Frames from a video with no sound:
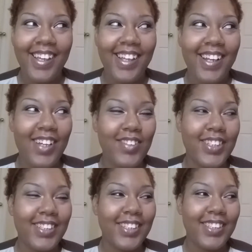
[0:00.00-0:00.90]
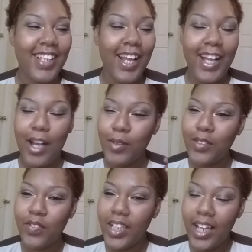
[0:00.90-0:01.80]
And I was
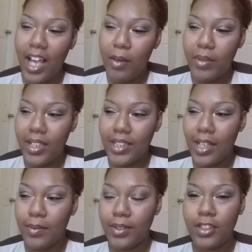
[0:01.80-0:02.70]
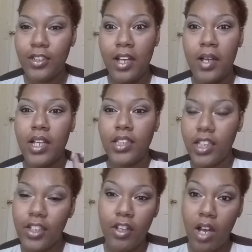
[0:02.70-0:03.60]
freaking out because I
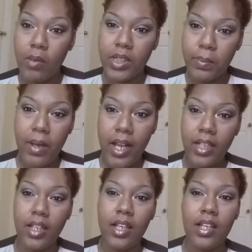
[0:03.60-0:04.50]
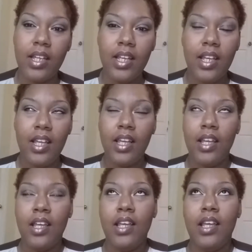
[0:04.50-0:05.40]
didn't know I was pregnant.
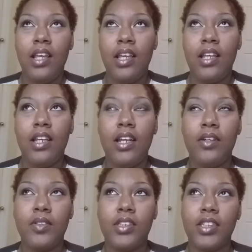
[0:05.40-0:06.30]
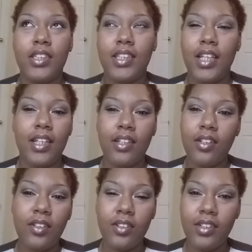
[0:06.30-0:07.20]
And I was just like,
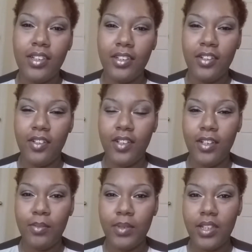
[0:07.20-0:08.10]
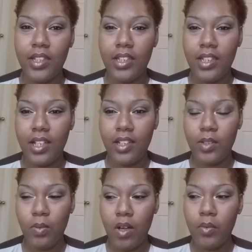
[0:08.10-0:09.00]
oh, I hope nothing's
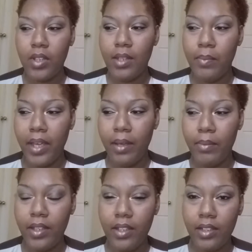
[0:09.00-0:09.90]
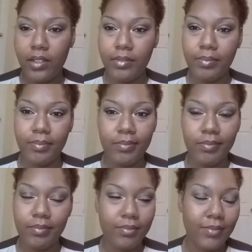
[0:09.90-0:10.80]
wrong with the baby and
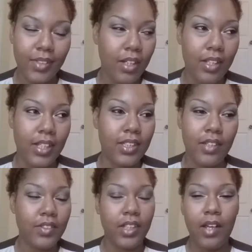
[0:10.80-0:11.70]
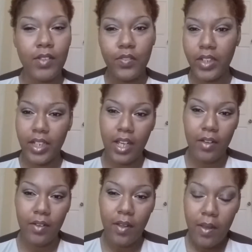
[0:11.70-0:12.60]
all that stuff. So yeah, I was freaking out.